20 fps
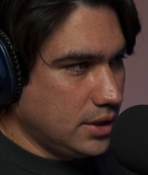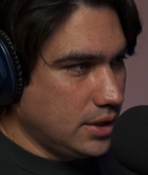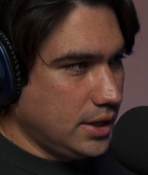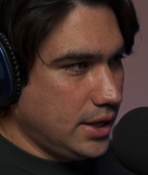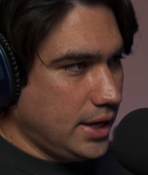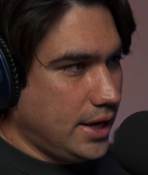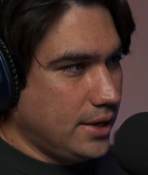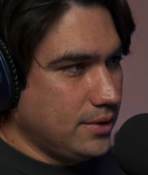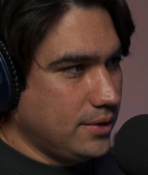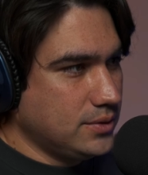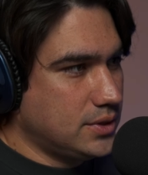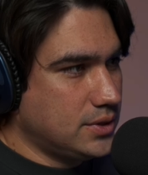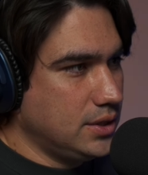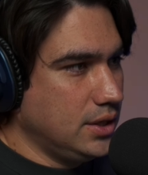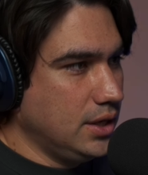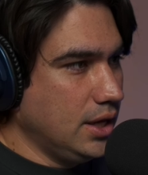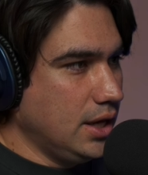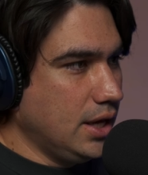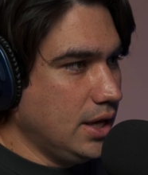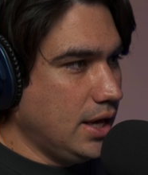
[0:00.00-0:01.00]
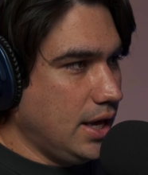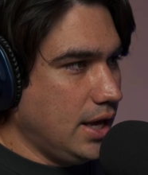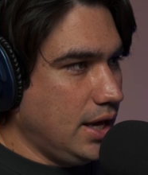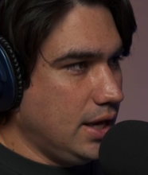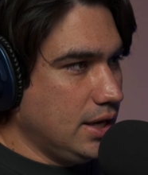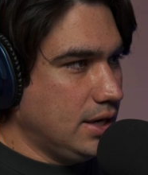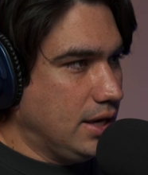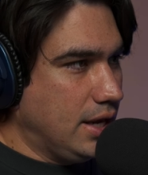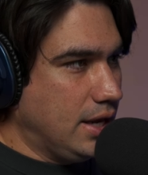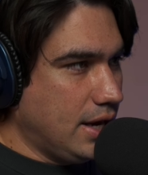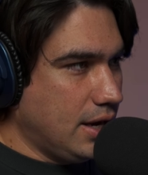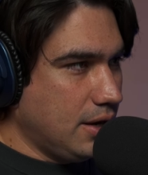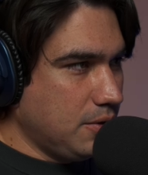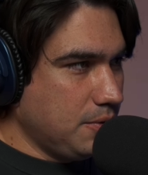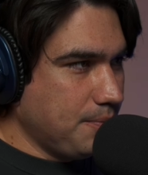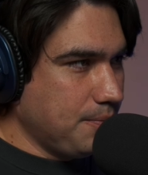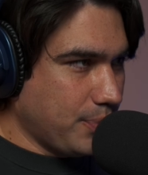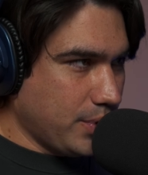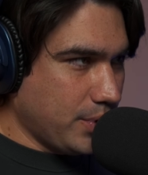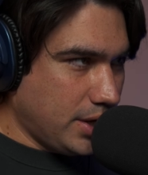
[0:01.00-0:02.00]
out. And
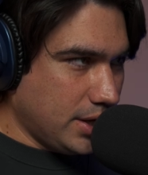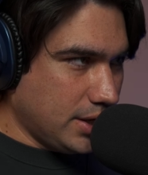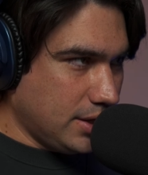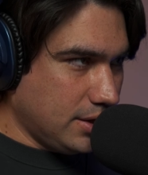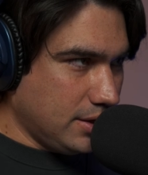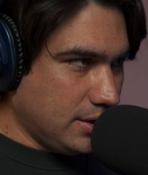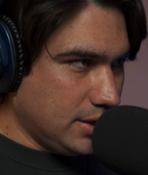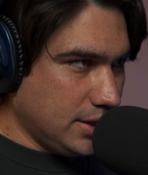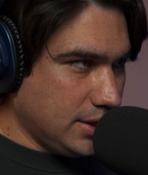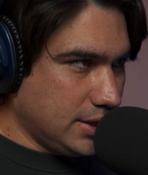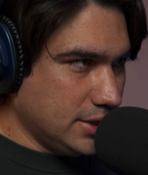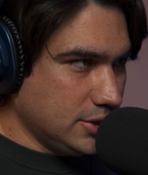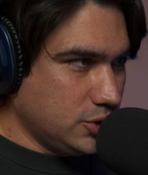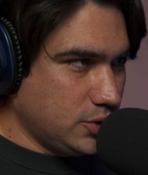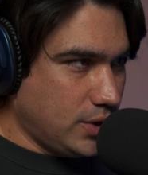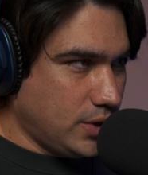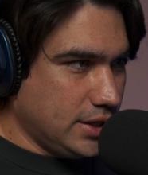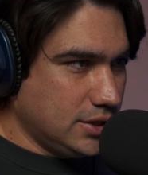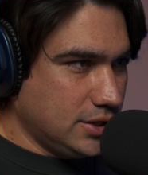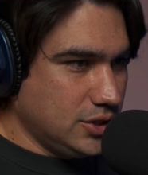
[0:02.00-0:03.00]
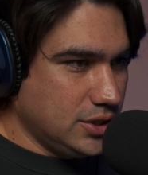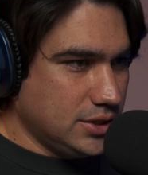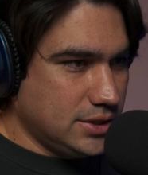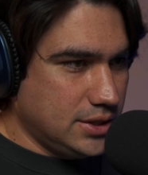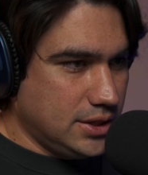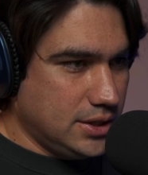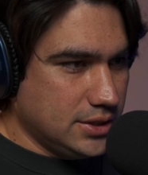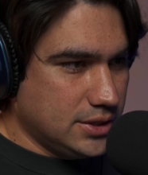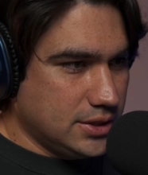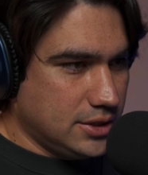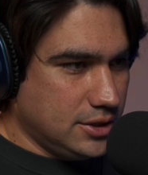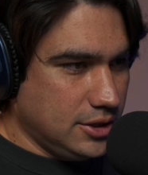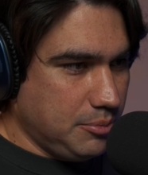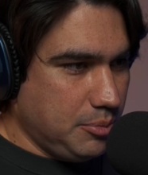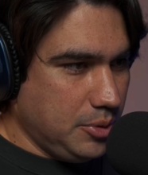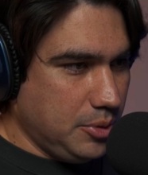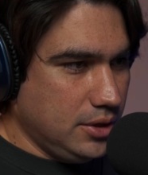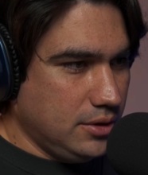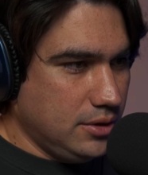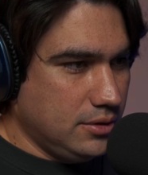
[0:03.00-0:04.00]
now I can click and drag just this clip
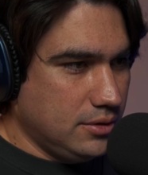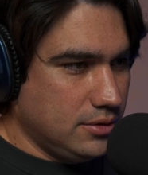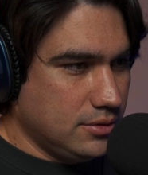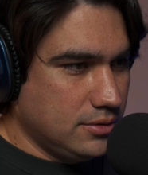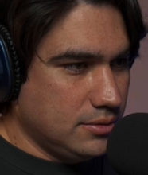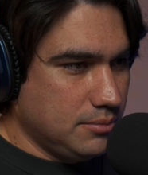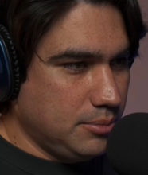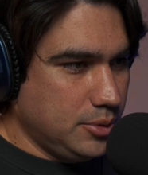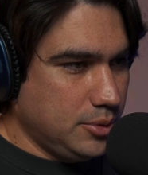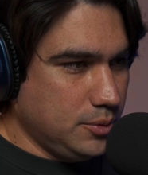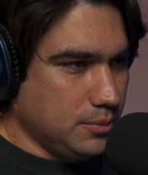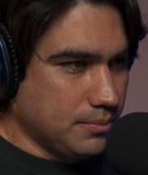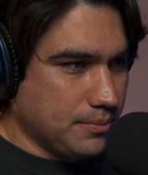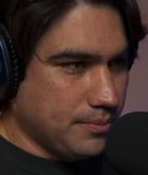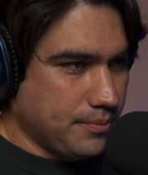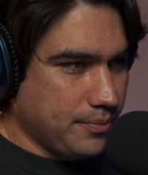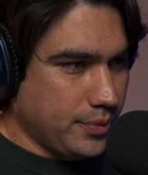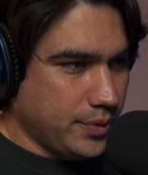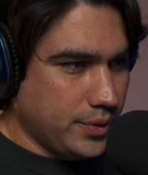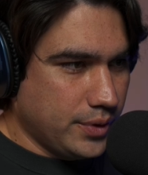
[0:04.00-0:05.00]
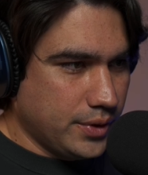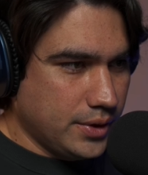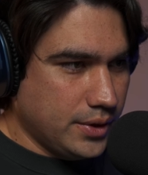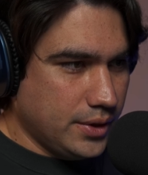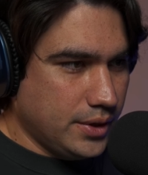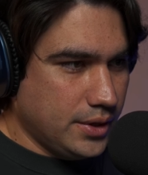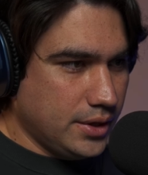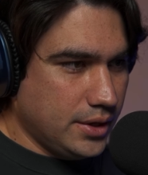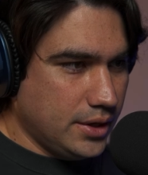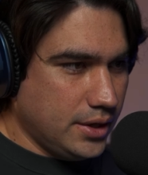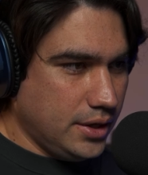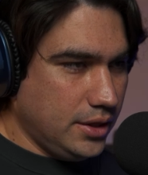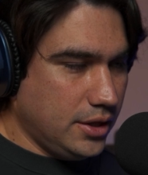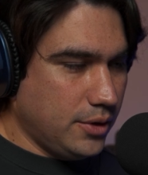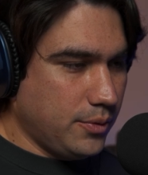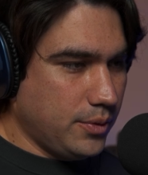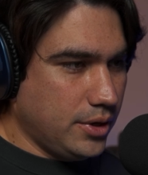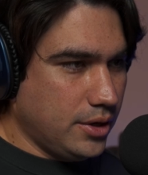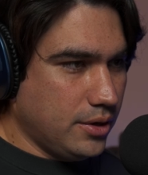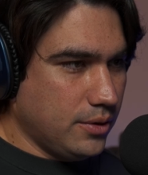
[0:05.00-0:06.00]
in. Boom. And there
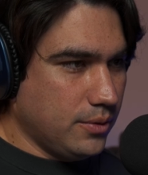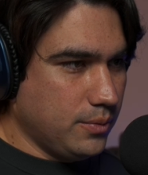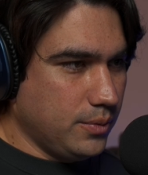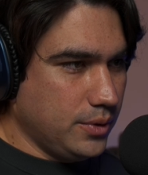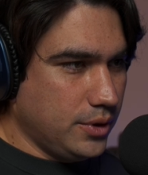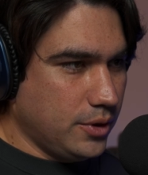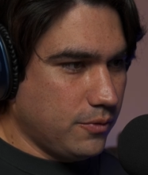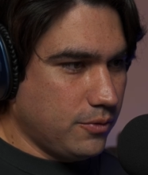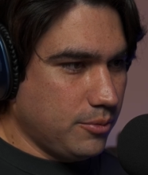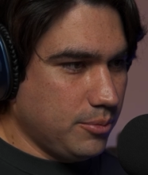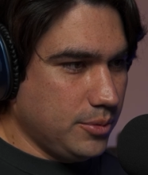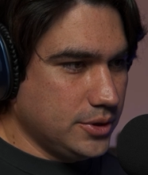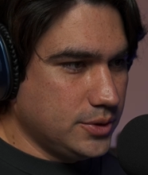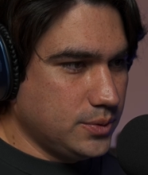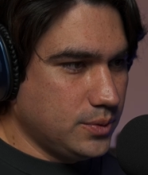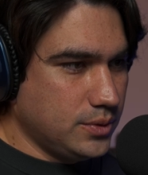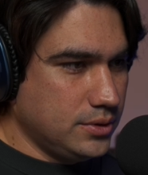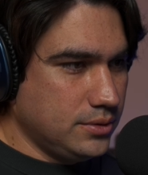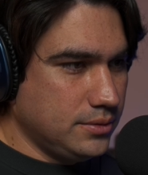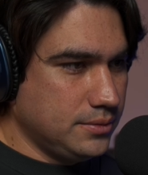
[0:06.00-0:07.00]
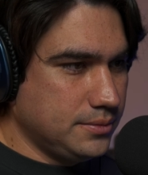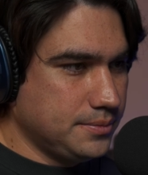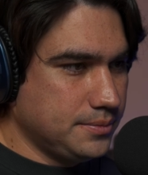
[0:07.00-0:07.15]
we go. We go from this one